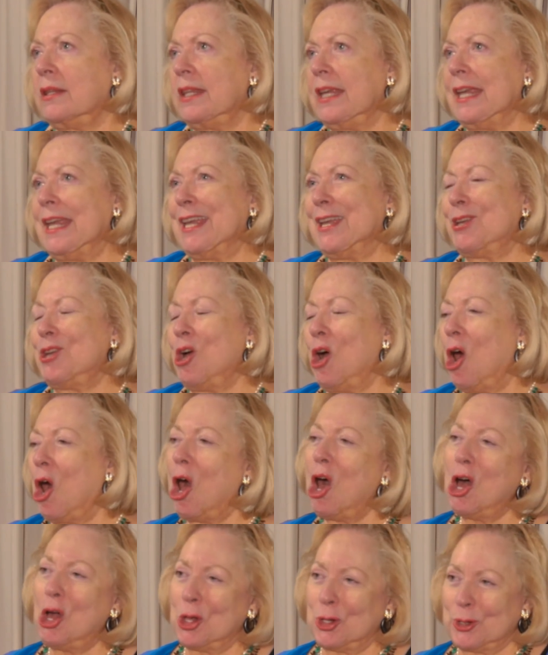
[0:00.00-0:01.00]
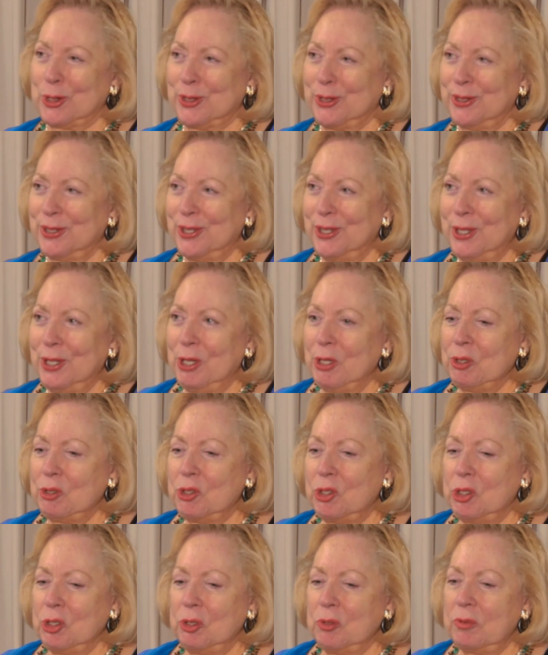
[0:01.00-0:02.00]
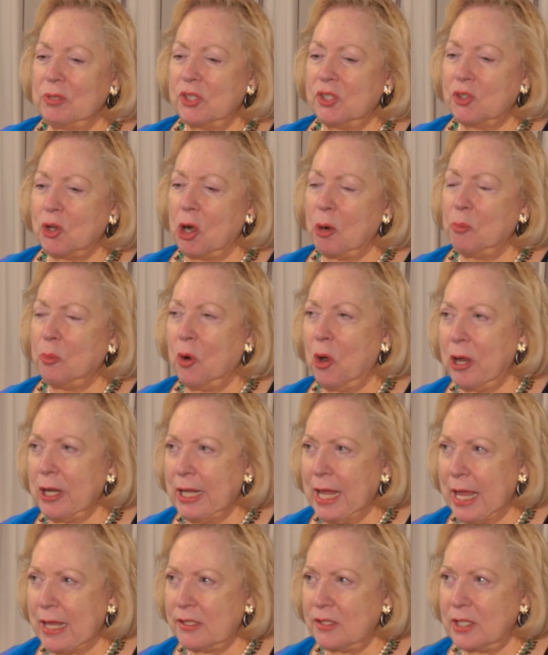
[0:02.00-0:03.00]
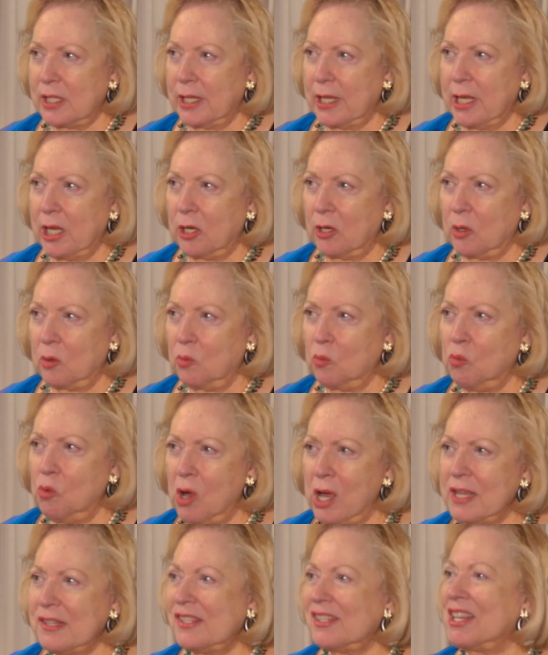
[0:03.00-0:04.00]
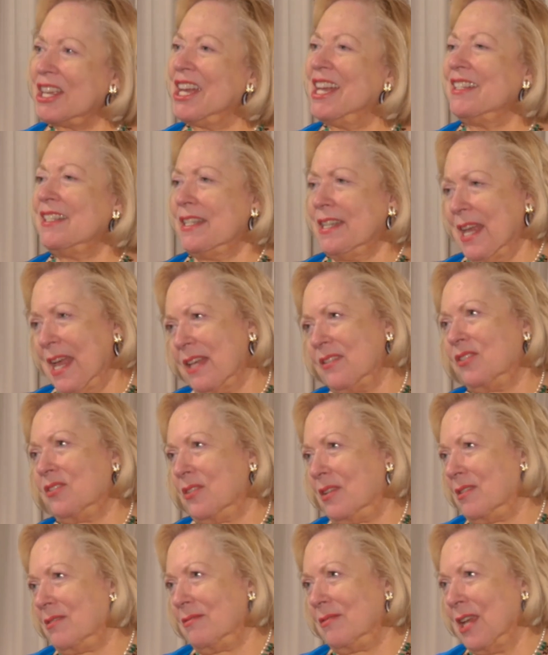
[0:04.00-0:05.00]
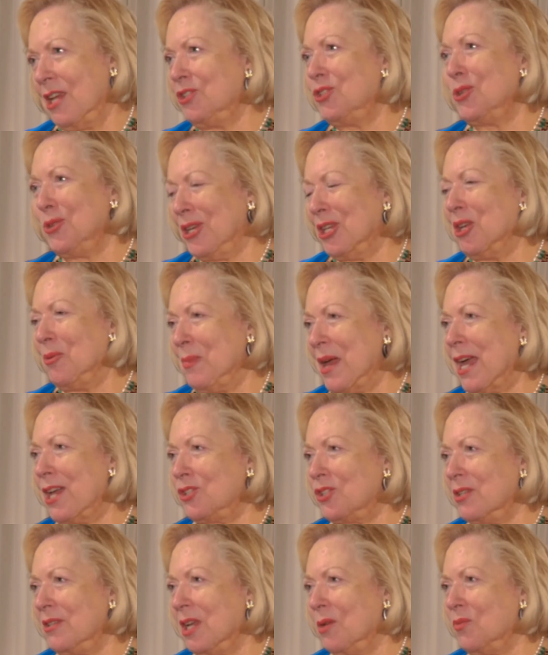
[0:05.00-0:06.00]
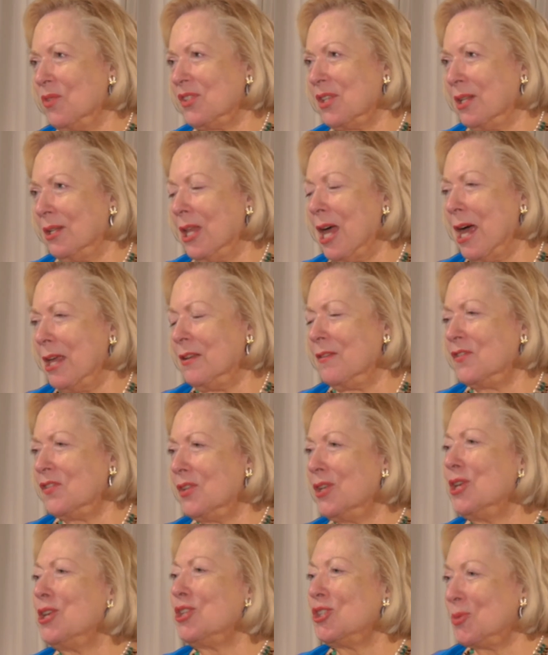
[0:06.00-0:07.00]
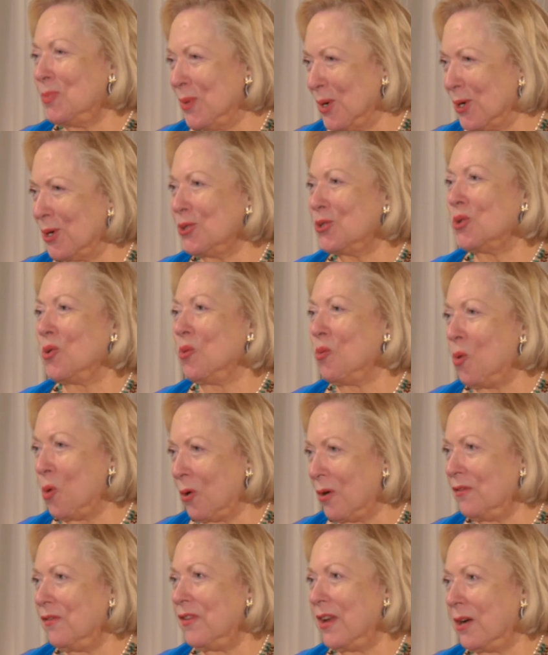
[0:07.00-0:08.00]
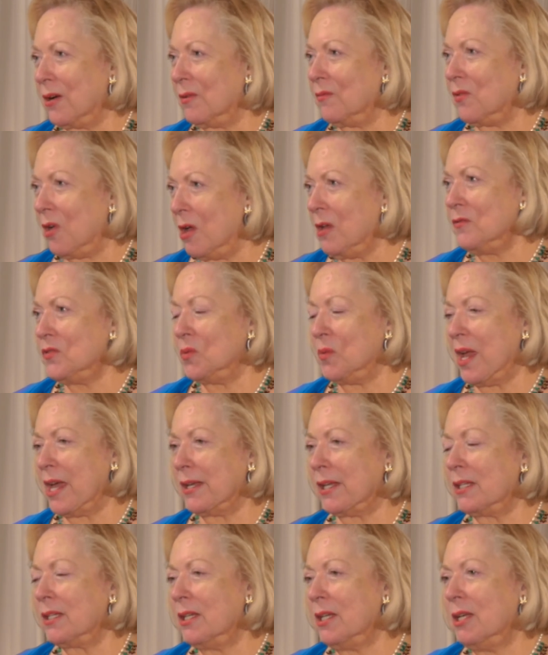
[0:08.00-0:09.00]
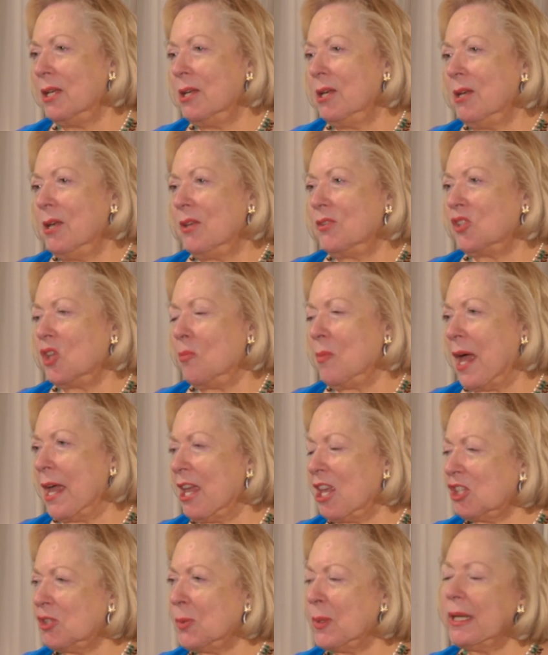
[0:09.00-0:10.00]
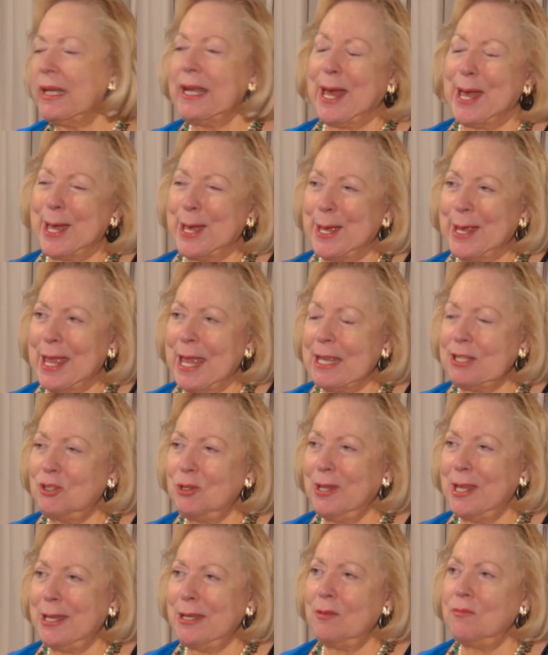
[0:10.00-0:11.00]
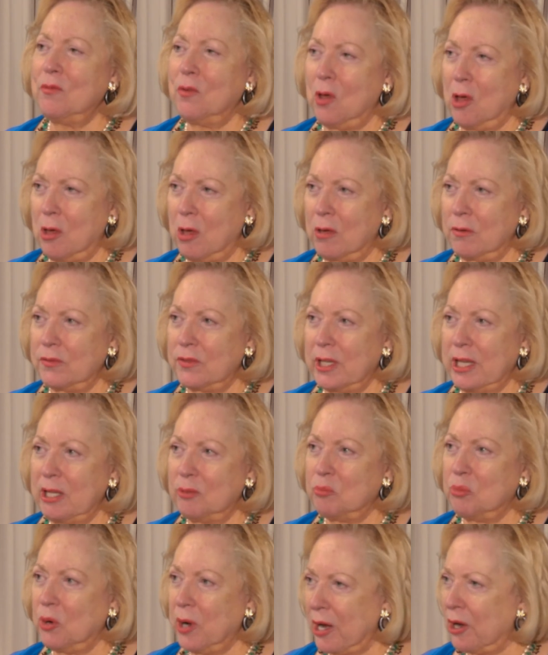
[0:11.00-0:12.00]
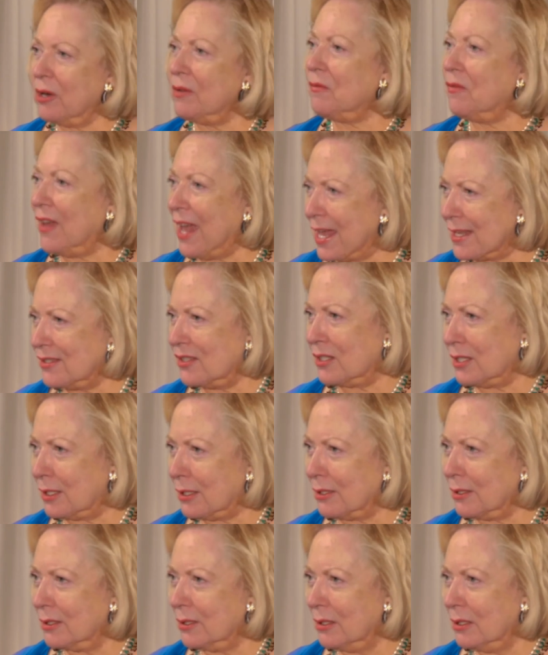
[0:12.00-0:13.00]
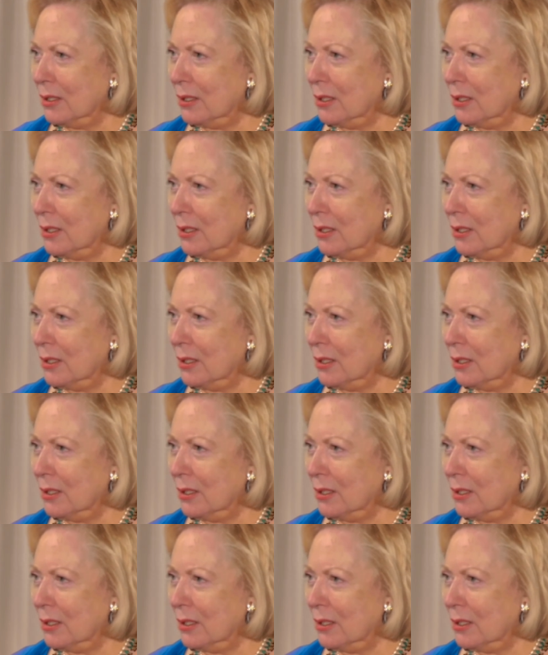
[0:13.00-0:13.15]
The call to start broadcasting here was contested, as you can imagine. There was a lot of spiritual warfare involved around it. So my husband and I had to get involved in prayer and fasting